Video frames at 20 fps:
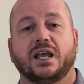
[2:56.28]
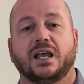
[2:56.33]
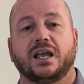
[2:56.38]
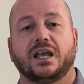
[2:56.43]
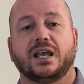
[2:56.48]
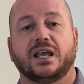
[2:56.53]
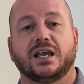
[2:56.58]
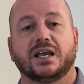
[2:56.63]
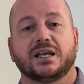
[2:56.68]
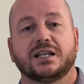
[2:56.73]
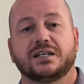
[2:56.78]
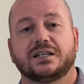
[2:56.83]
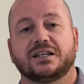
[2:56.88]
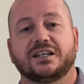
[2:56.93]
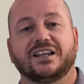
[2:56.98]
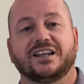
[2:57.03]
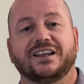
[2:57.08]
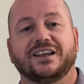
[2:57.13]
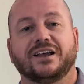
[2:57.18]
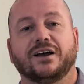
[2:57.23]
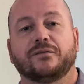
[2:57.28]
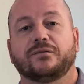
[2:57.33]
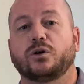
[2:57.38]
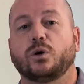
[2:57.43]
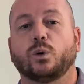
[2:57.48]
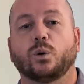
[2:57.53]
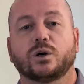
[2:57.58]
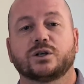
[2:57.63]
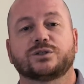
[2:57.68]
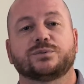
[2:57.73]
And of
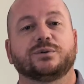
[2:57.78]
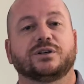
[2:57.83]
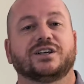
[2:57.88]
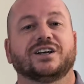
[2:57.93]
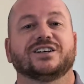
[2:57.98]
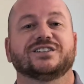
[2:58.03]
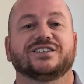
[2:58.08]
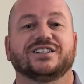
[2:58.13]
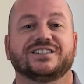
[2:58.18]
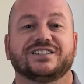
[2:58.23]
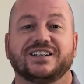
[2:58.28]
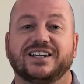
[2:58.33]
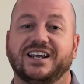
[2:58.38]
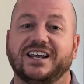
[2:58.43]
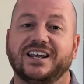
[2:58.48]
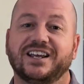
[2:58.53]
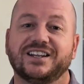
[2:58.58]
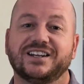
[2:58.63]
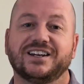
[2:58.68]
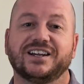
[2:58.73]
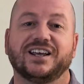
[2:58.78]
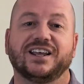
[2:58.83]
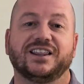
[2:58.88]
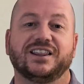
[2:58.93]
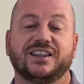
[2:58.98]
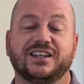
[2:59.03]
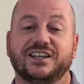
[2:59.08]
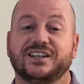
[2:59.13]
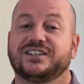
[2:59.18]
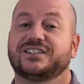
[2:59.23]
course, because it's in
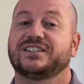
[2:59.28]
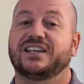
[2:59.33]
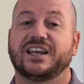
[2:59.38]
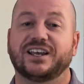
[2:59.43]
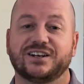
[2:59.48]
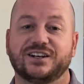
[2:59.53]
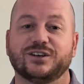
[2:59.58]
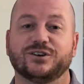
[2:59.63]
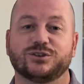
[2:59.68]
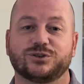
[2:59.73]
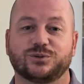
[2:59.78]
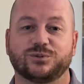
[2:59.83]
the Sandhills